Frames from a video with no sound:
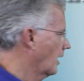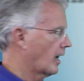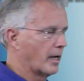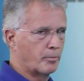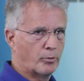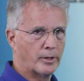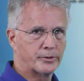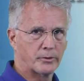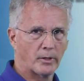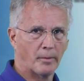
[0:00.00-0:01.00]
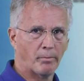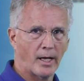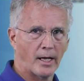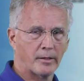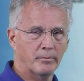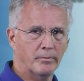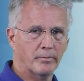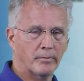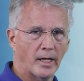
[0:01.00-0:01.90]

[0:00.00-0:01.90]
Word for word: high pressure on bottom,